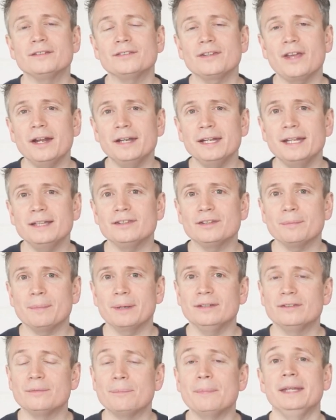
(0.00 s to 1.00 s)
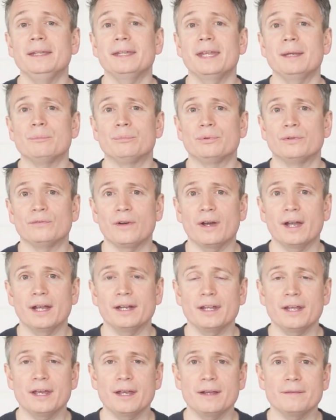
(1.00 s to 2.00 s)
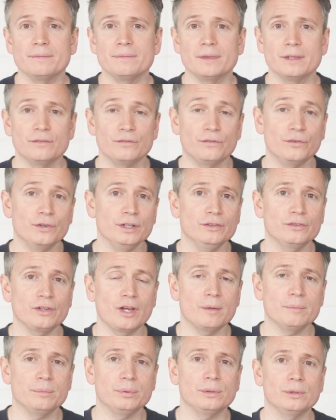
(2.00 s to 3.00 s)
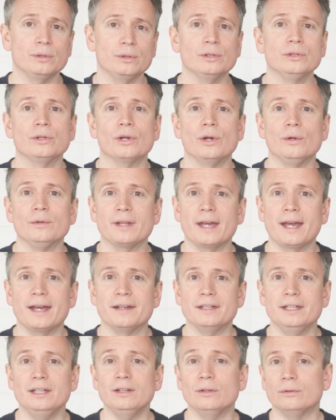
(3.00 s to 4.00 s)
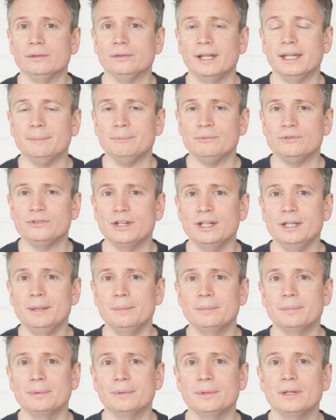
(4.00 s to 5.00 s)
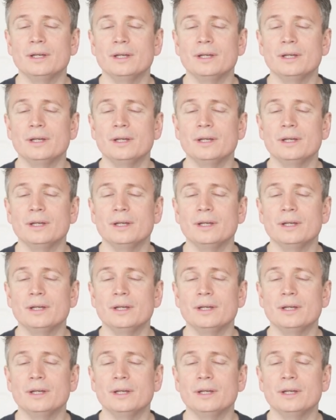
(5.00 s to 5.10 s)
Sign into my domain name provider, for example, GoDaddy or Namecheap.